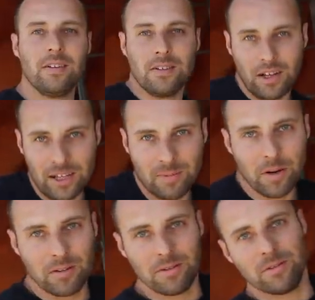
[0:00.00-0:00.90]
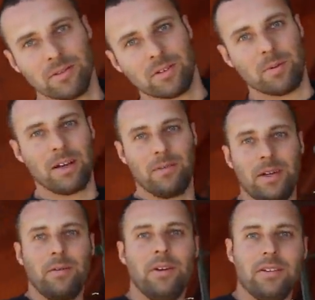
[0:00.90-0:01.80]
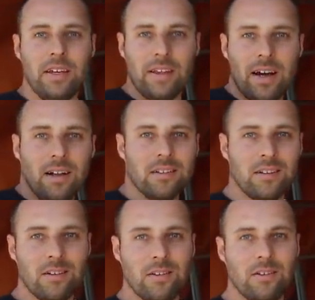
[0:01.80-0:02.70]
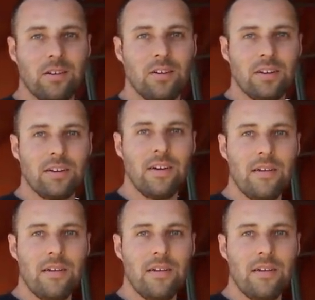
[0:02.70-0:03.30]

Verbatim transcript: you lean the boat depending on where you want to get the hull to do the turning